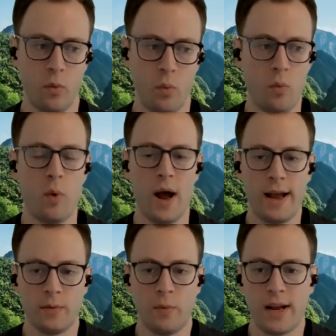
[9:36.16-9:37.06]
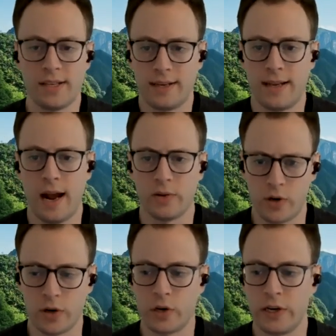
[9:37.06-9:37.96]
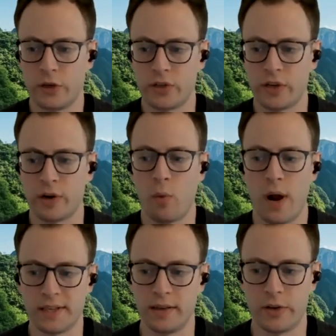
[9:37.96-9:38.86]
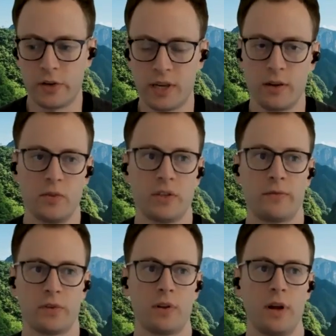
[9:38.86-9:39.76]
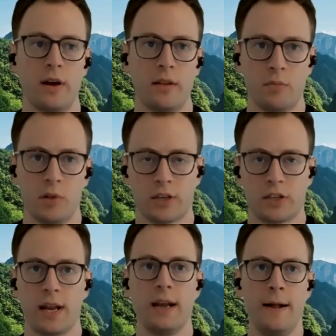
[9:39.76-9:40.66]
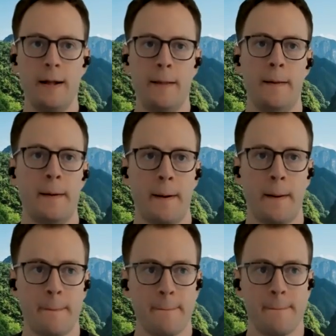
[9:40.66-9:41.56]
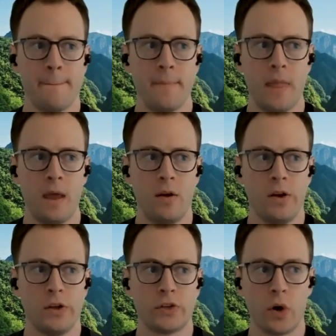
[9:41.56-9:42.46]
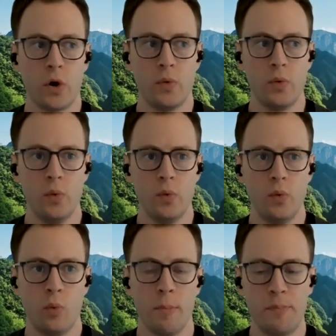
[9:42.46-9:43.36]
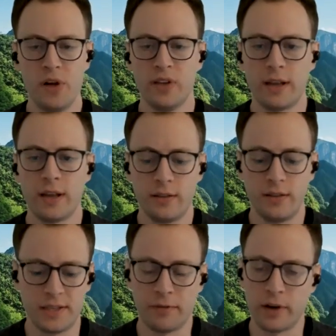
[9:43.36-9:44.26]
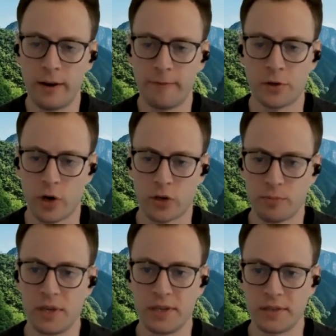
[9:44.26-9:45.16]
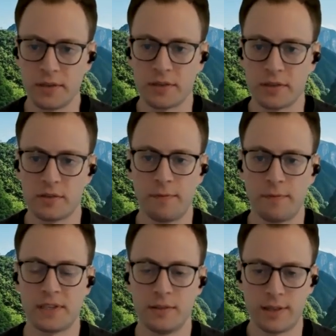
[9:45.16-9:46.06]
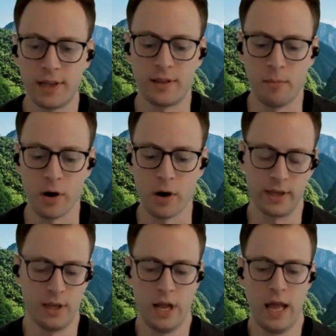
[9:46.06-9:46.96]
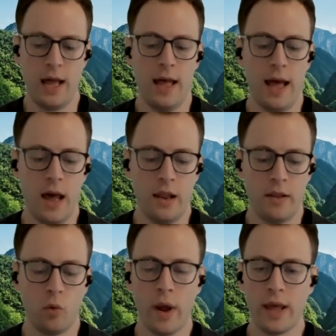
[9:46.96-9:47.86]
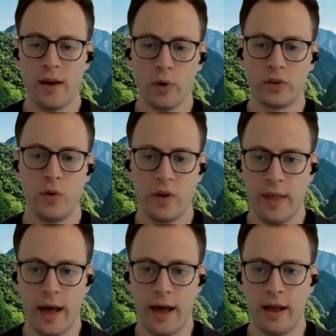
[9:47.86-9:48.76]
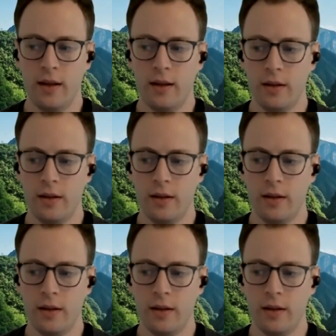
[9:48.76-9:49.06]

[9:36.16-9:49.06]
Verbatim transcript: why, why is the DAO structure interesting or why is it interesting to use uh, the blockchain? Um, so we're building these different infrastructure pieces to facilitate the market. And the way that we're doing that,